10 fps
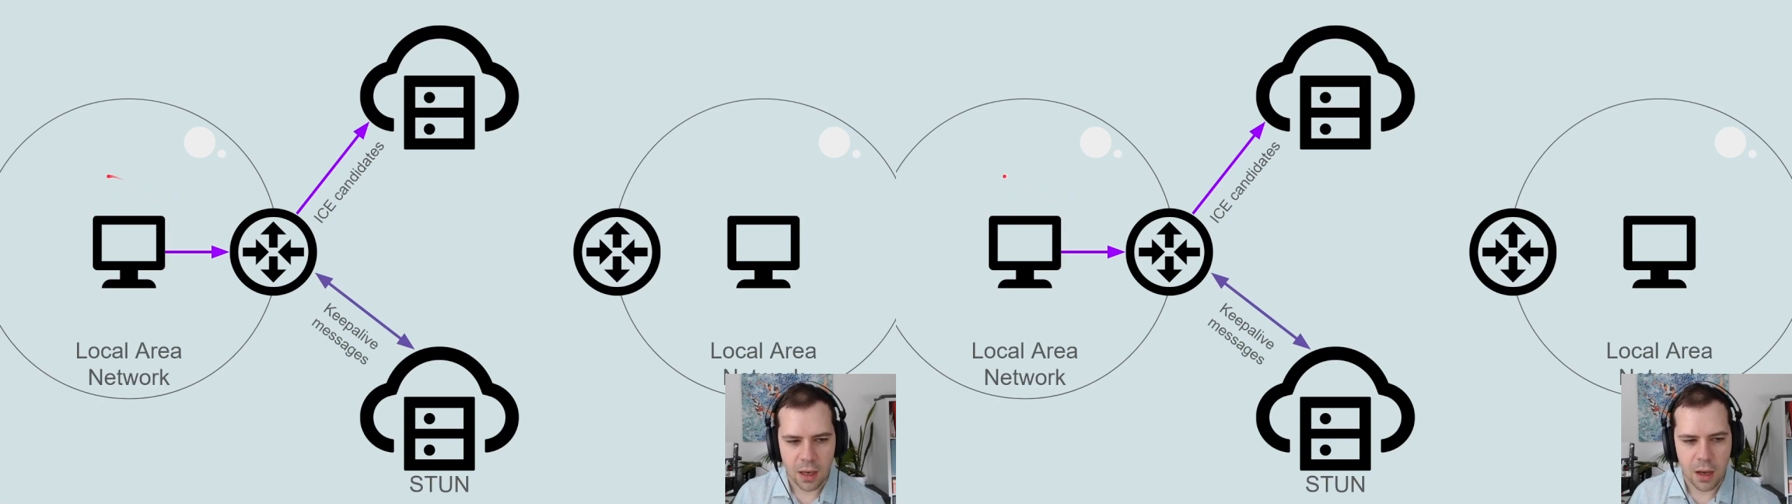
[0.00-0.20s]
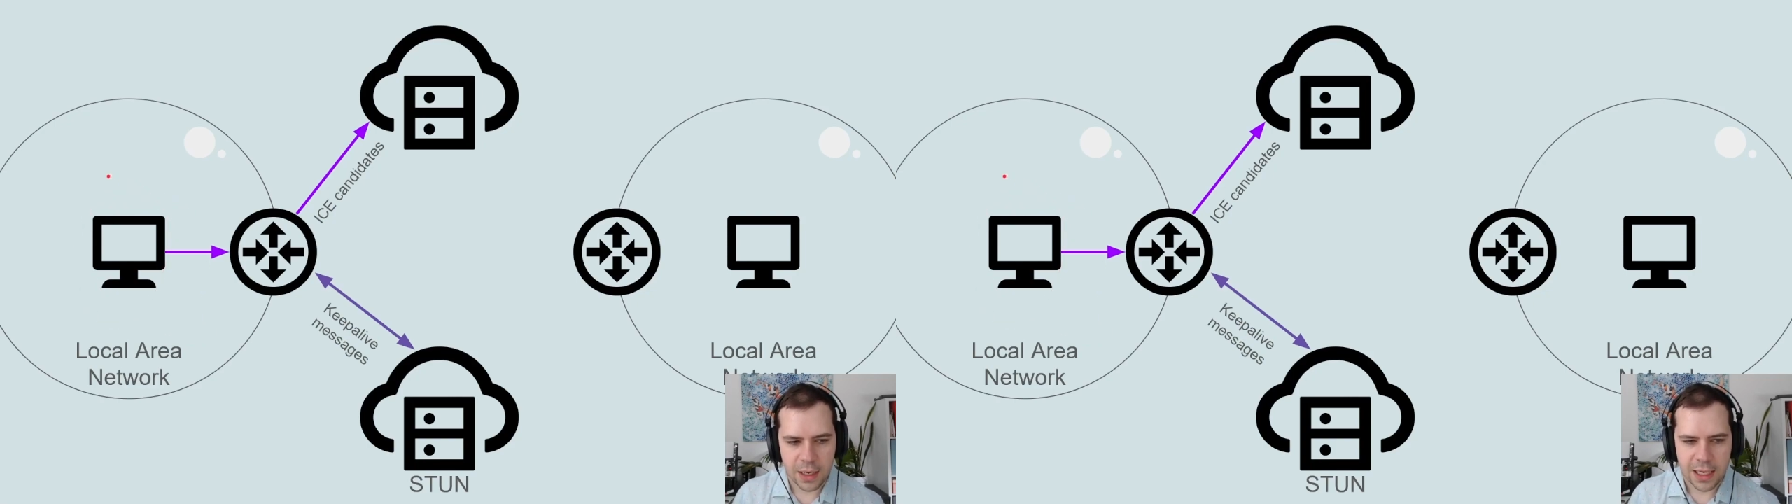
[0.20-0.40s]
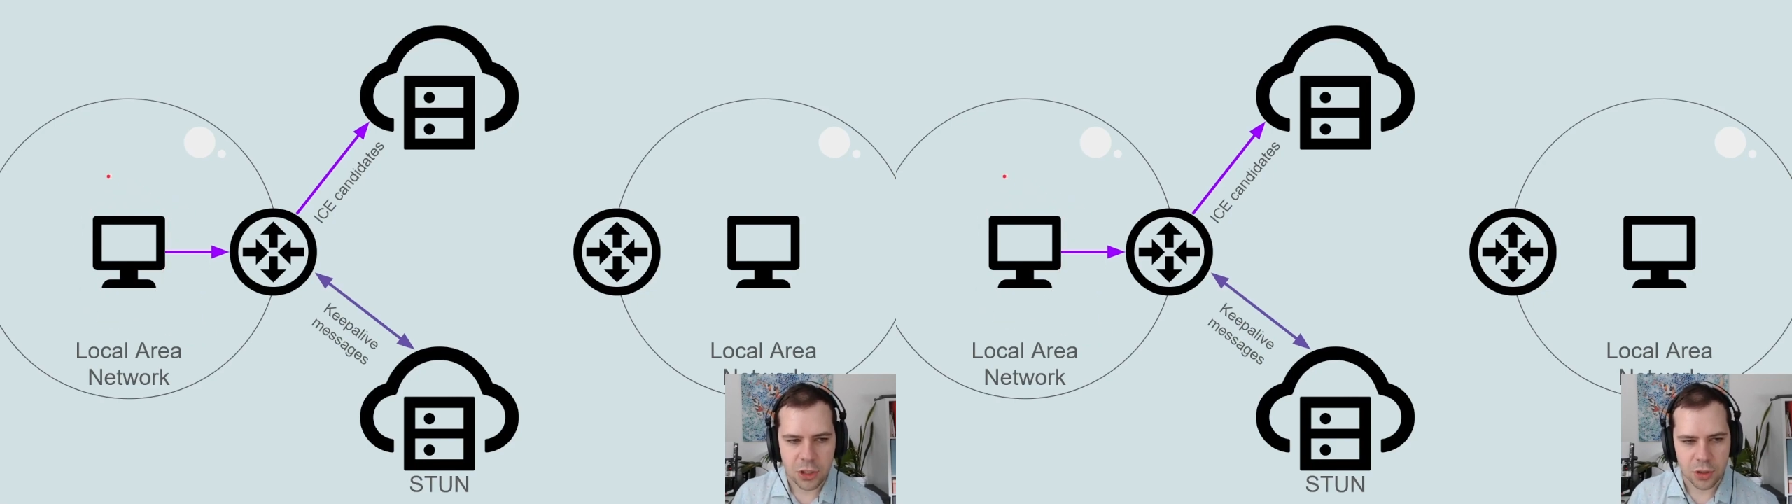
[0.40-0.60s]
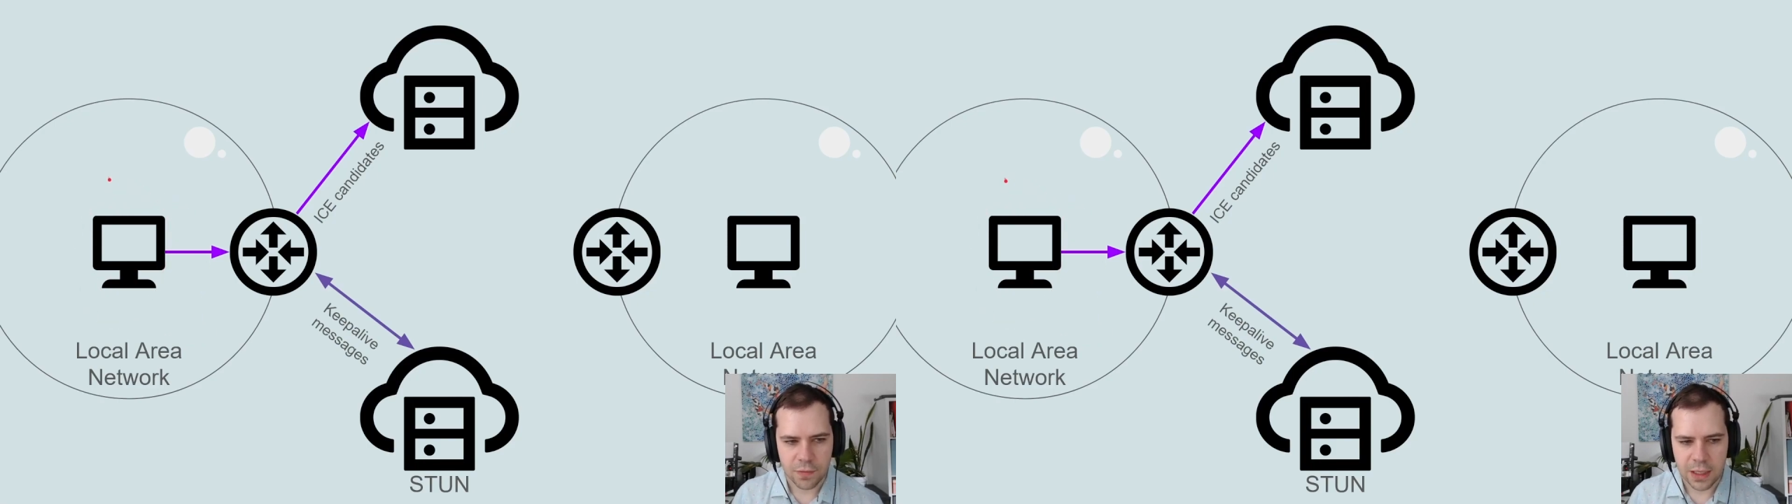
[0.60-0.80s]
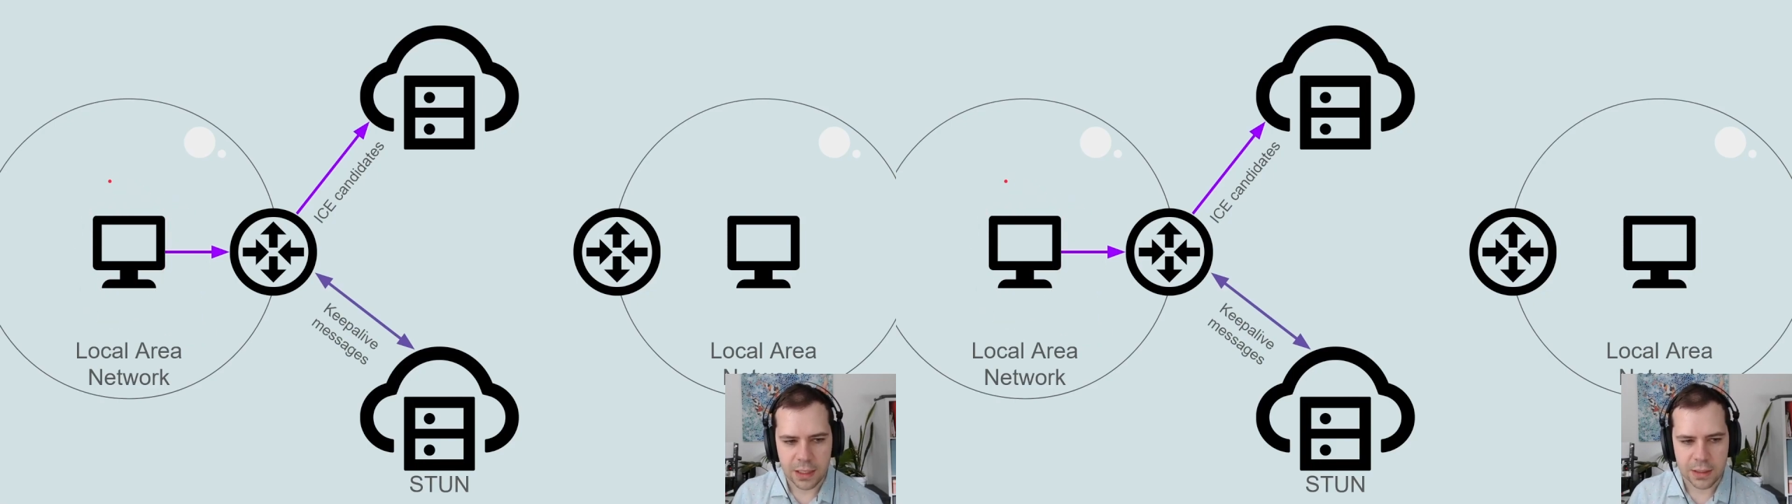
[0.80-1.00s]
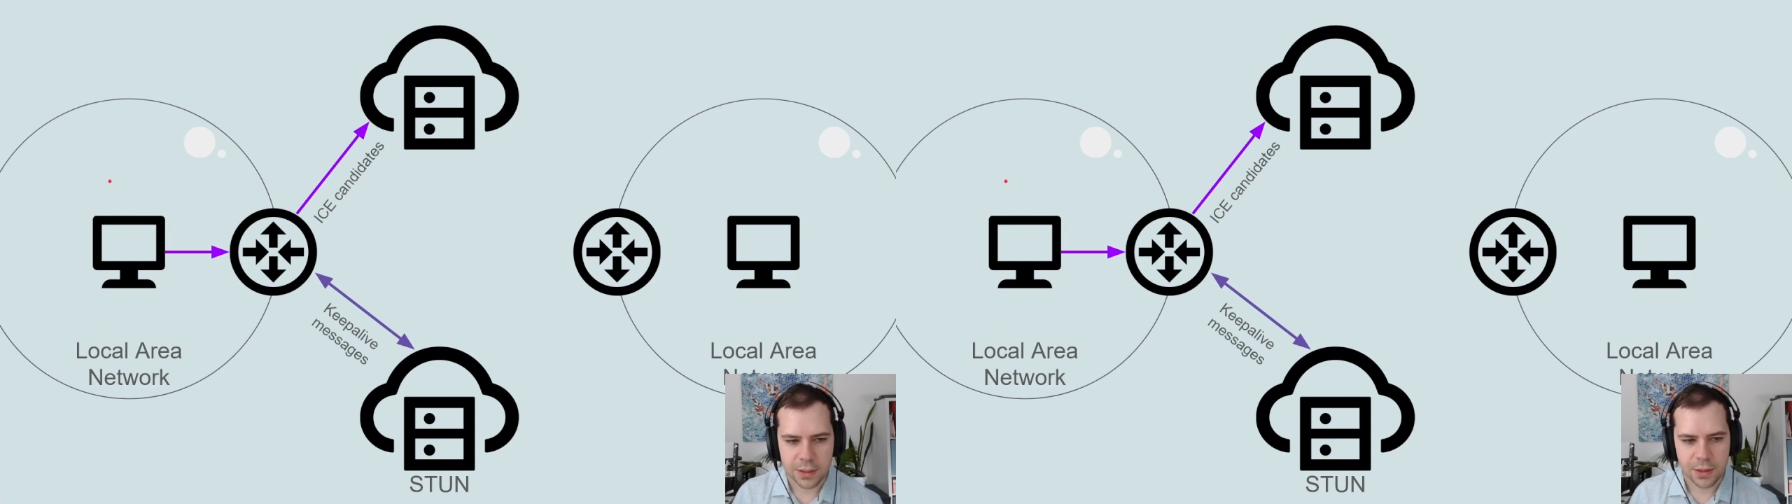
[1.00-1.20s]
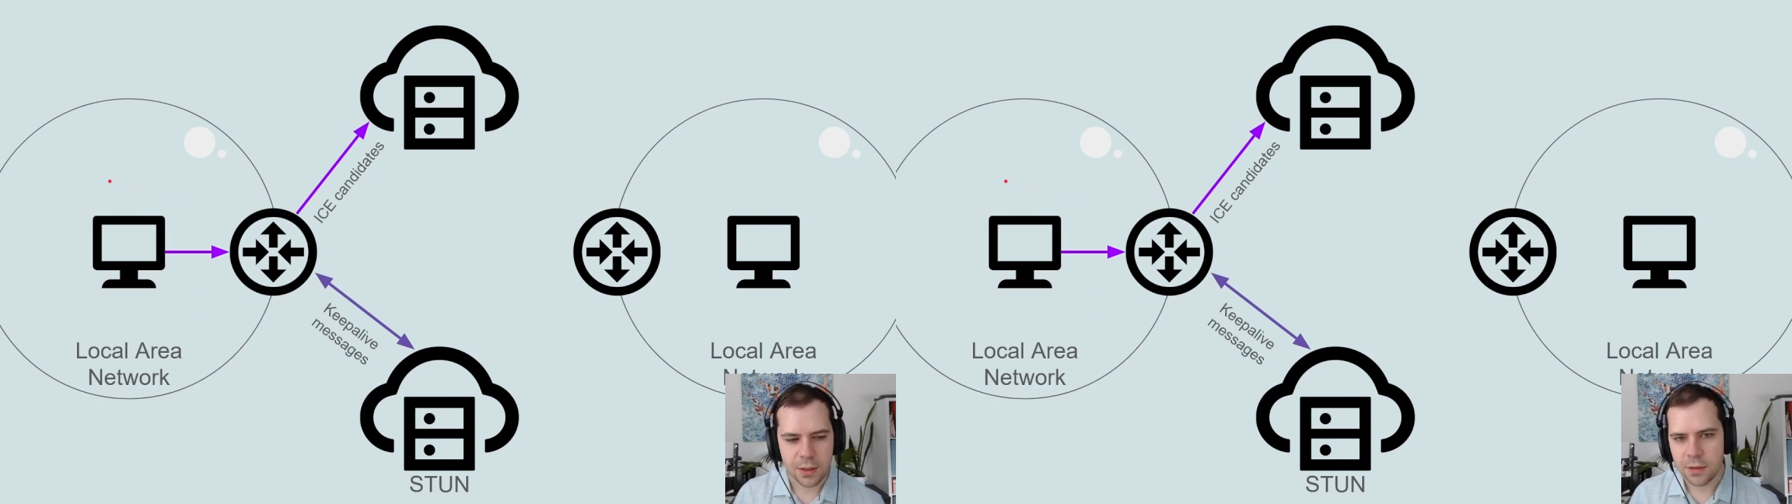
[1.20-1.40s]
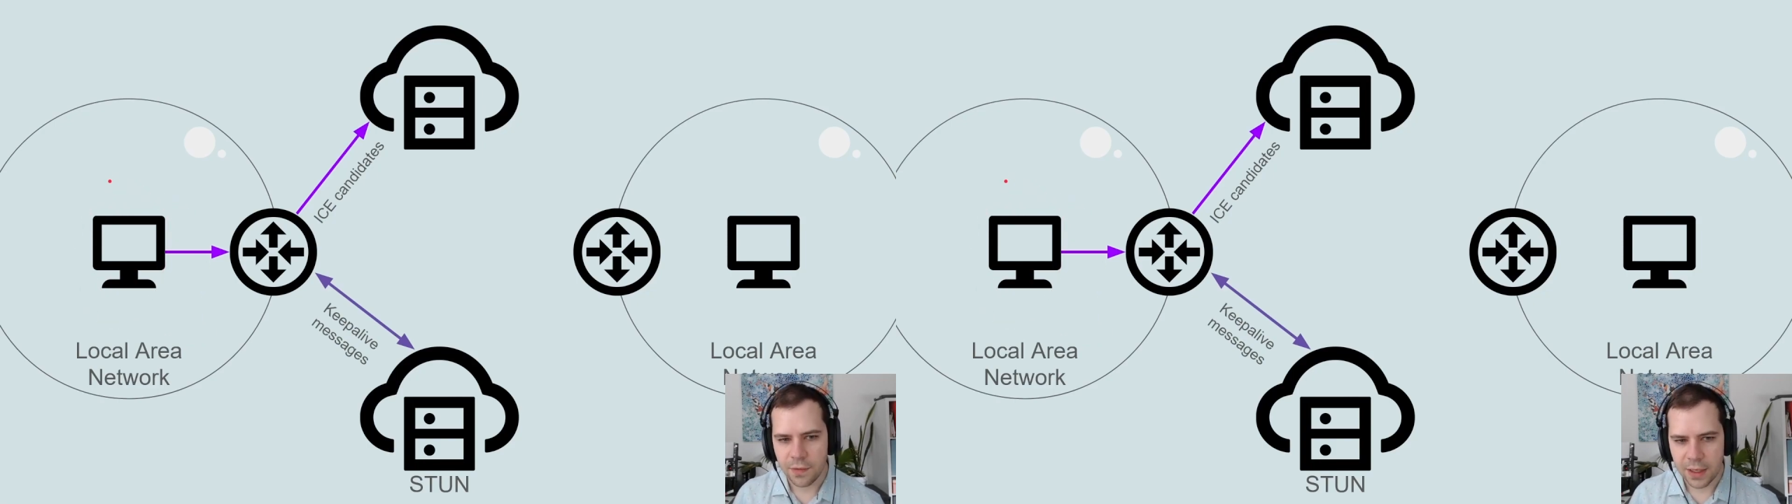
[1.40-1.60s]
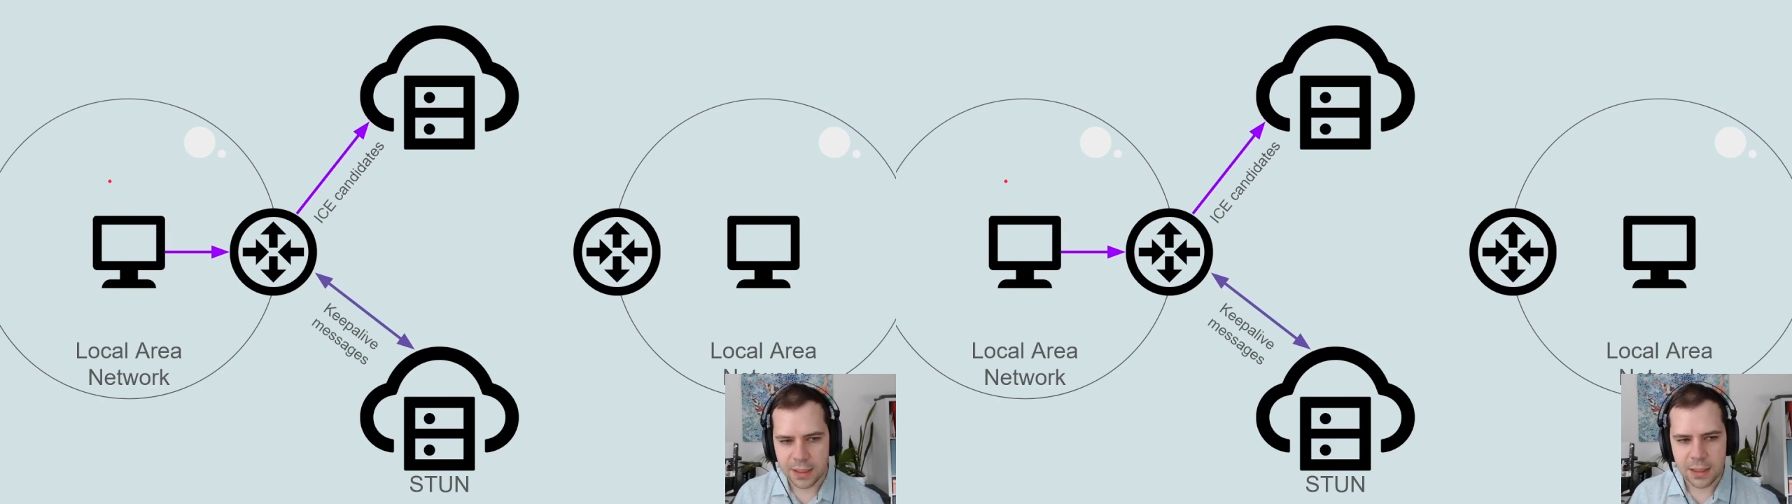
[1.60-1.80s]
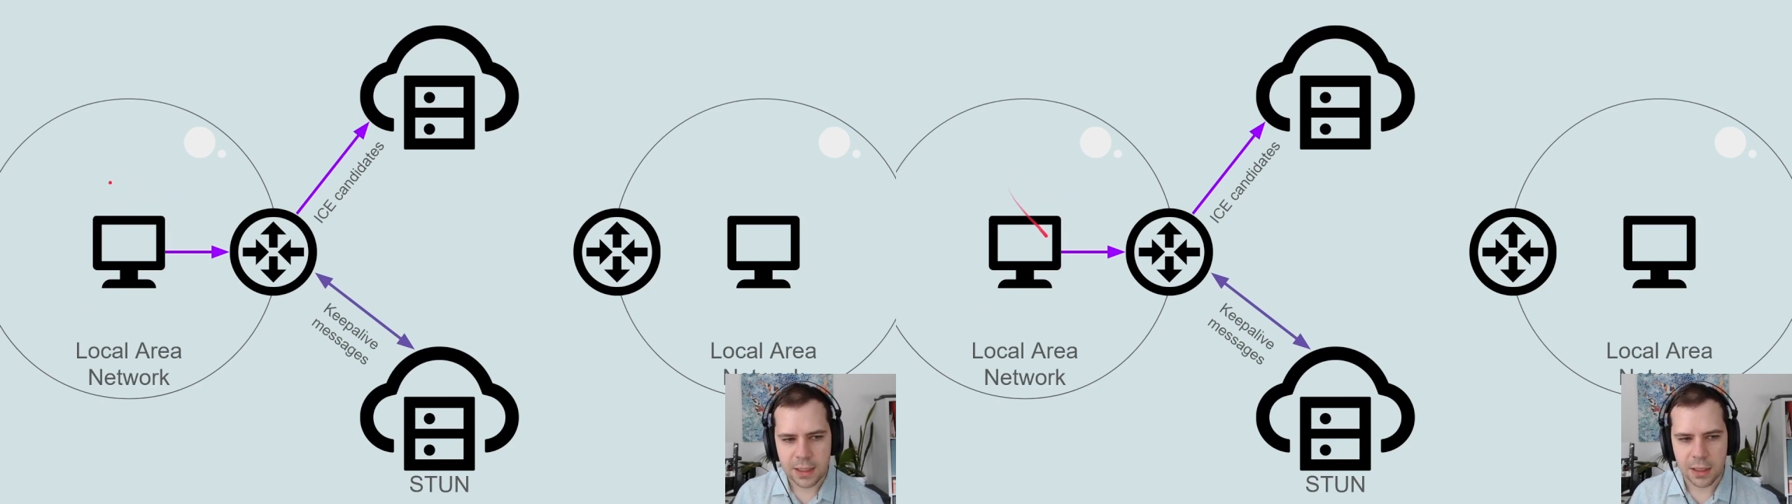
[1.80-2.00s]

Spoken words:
on each of these devices,